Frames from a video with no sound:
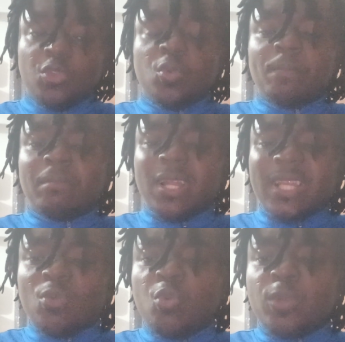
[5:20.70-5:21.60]
No
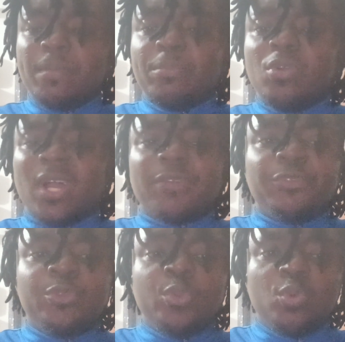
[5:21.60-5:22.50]
matter what people
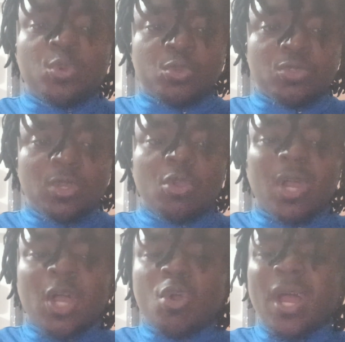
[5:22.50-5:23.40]
have used
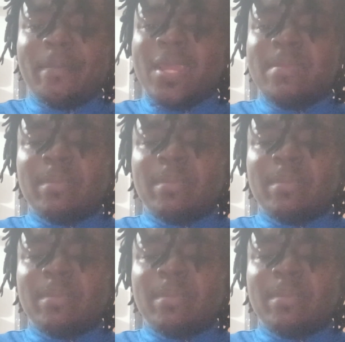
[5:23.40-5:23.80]
or how many